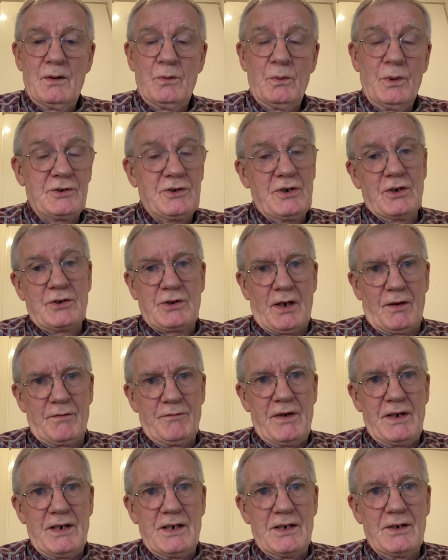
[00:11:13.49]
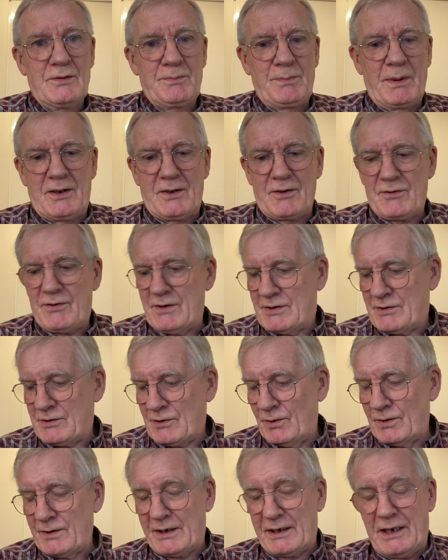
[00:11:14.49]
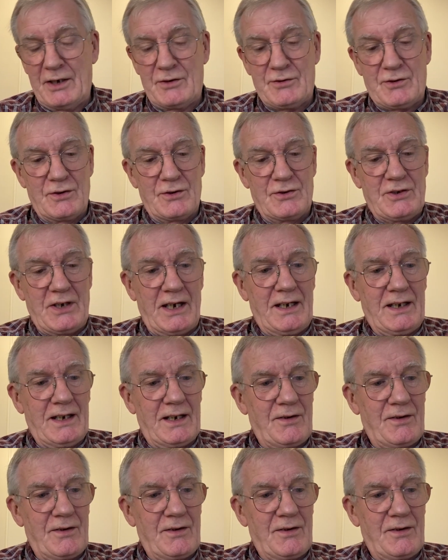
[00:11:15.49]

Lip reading: which is convenient because it's called The Kitchen Sink.